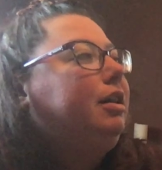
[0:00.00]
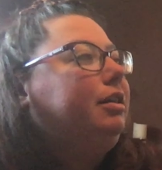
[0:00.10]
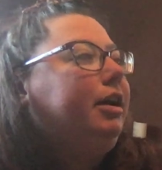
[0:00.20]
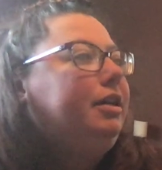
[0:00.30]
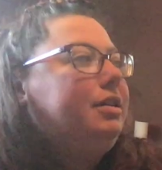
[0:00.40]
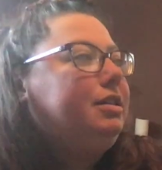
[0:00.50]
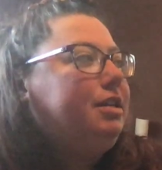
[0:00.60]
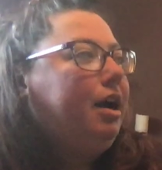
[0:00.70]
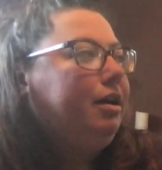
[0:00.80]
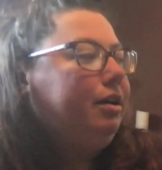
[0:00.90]
like the
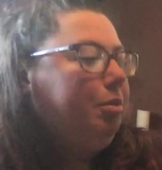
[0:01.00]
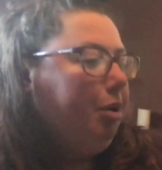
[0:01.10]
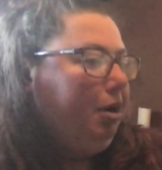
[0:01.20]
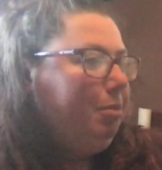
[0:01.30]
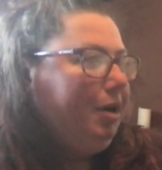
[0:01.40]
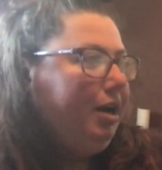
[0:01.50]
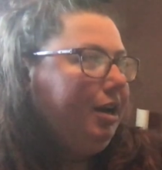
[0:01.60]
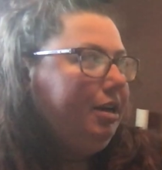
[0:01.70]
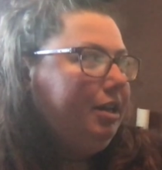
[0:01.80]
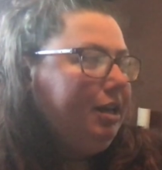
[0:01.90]
soccer ball
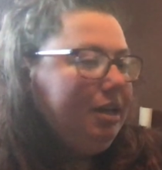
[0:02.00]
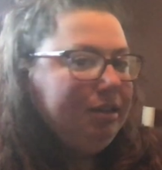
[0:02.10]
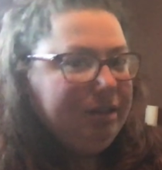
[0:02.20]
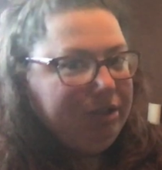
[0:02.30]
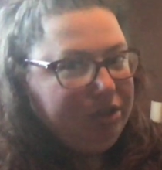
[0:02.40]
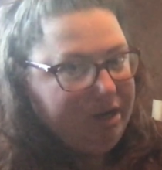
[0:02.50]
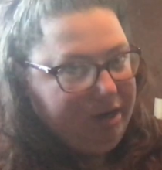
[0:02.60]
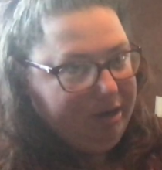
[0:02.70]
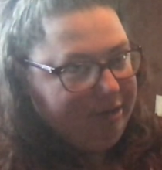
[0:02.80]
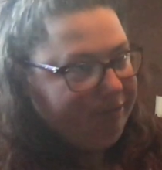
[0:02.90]
behind the easy
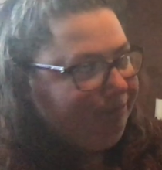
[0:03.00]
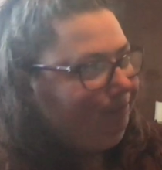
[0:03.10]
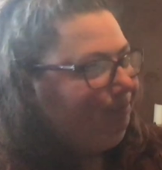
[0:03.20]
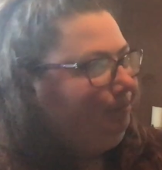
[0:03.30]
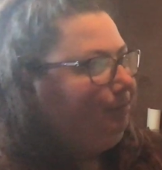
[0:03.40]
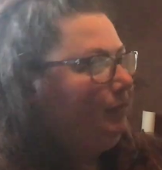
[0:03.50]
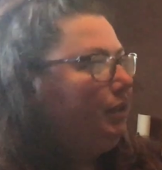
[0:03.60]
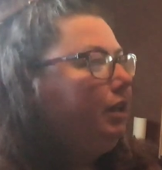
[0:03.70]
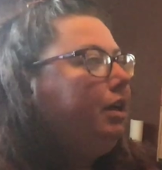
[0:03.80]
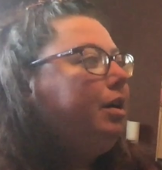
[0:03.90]
chair?
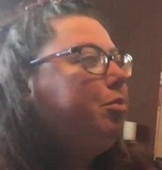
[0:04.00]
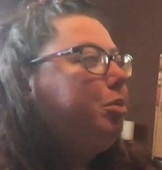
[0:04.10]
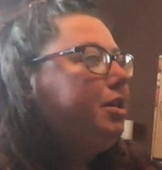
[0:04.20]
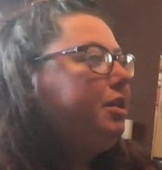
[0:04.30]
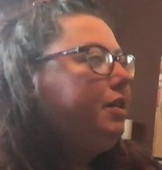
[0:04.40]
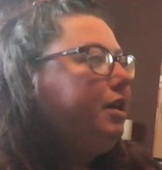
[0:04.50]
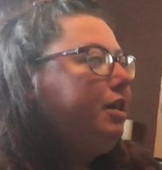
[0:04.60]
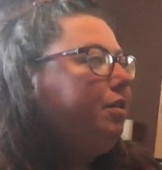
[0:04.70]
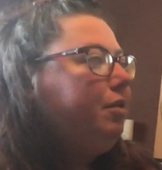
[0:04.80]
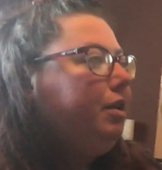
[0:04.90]
But the thing
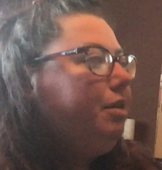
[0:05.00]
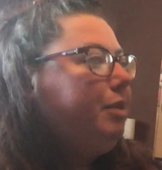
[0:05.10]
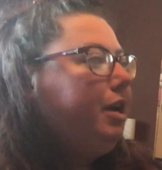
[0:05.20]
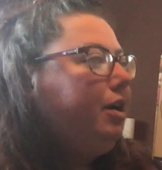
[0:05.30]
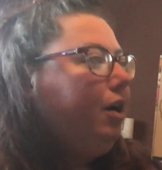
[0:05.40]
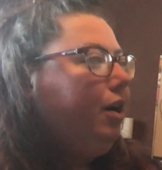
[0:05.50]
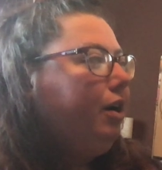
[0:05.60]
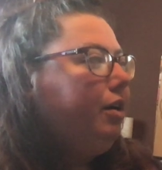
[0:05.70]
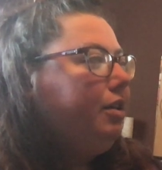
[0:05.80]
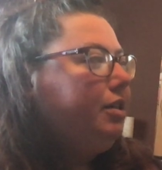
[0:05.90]
that really made it
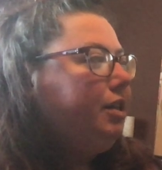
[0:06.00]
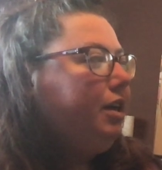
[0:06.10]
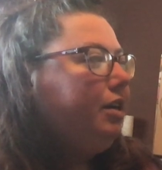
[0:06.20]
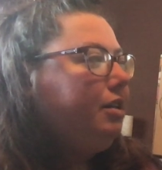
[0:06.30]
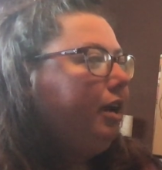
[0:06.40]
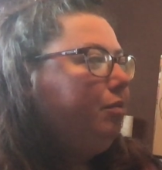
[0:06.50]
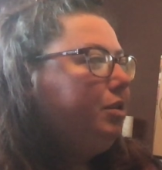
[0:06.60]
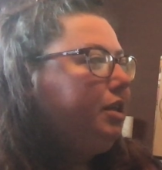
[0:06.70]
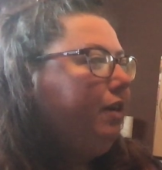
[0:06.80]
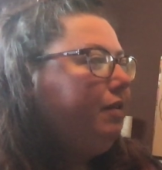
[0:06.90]
hard the second time
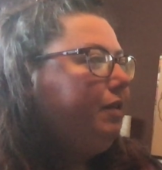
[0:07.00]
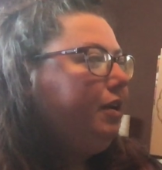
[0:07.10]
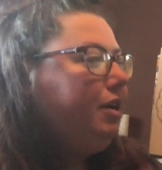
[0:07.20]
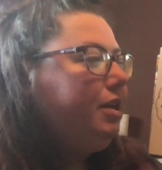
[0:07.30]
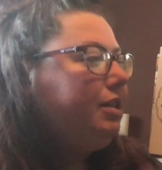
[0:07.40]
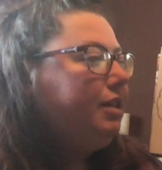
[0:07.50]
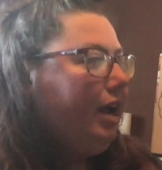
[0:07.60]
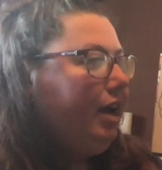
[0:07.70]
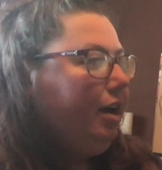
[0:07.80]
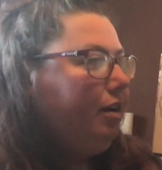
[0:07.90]
was how very
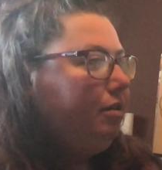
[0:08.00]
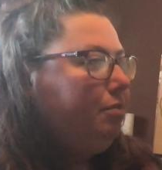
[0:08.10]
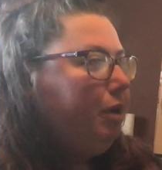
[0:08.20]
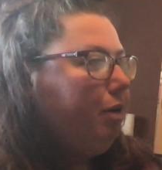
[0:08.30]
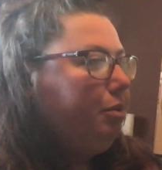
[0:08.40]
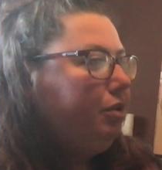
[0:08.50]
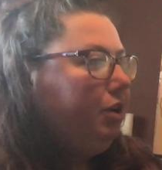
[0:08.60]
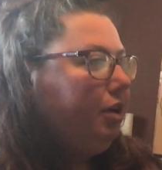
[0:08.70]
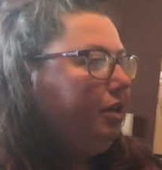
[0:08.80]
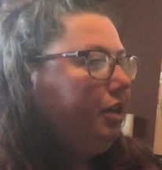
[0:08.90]
sad Mama
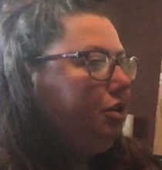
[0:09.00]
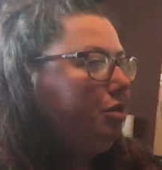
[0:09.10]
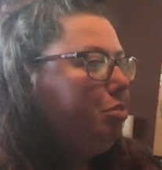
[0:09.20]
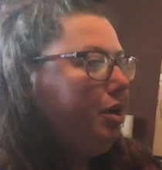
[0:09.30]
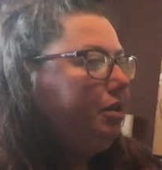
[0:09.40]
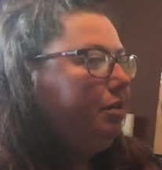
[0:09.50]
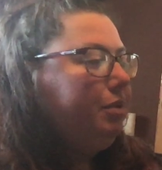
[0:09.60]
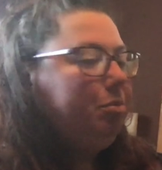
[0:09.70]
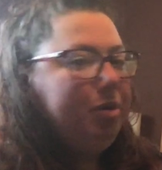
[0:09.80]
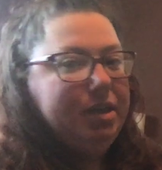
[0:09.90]
looked as she picked up
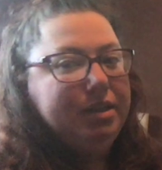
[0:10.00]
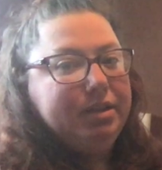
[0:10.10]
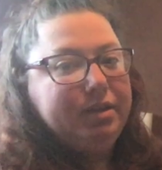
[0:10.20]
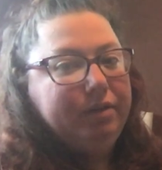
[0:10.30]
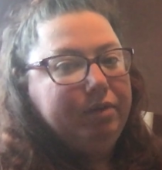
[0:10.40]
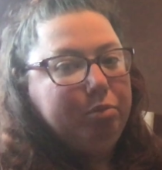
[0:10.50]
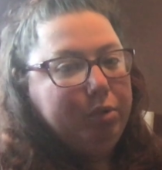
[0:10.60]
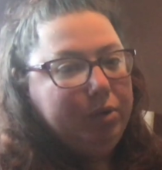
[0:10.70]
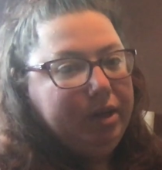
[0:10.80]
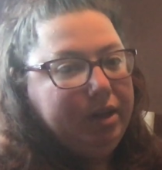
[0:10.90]
the pieces of the
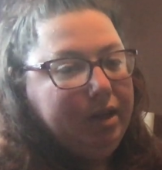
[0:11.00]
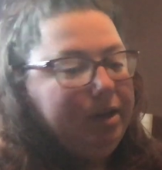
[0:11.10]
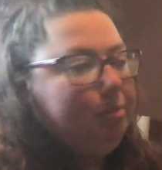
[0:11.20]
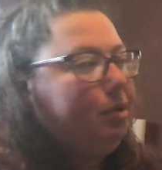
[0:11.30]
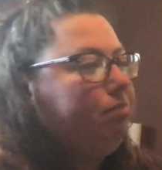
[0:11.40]
broken lamp.